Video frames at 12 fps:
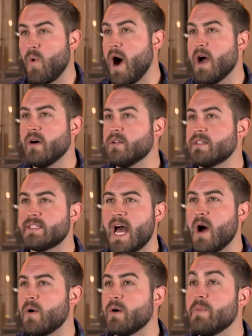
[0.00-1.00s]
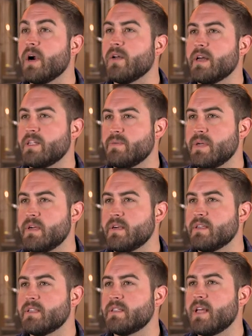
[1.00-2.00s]
wild, sour, barrel-aged
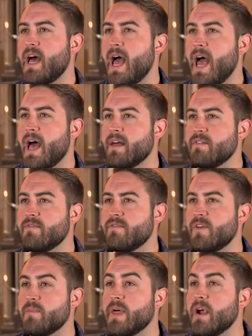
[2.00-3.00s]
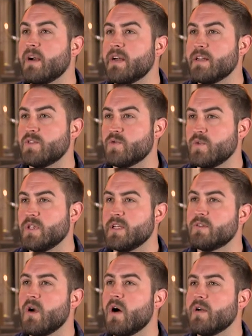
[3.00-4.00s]
beers. And from there, it's
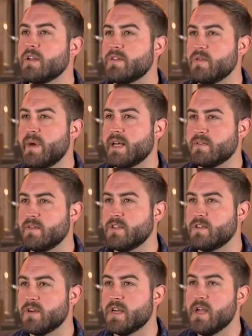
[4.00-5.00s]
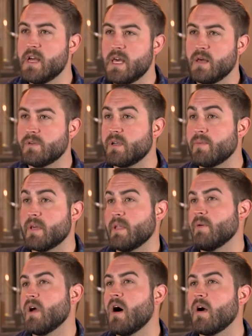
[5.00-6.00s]
really grown into a massive industry. That was something
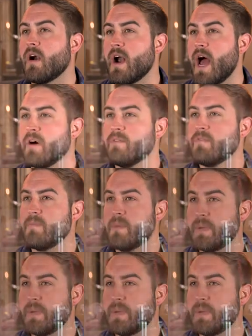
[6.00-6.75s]
that we hung our hat on